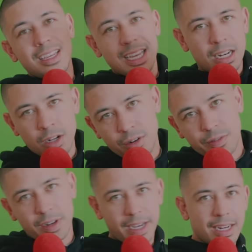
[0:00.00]
Get
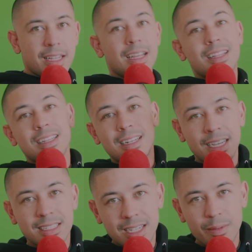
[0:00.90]
notified. The
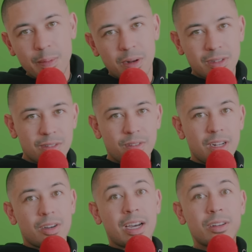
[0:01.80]
next time I post a
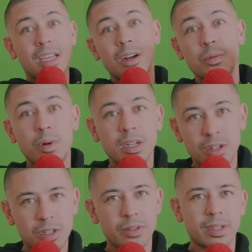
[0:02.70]
video, I don't care what
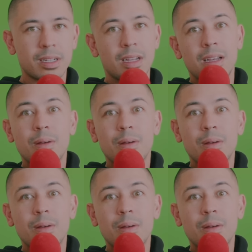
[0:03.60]
you're doing.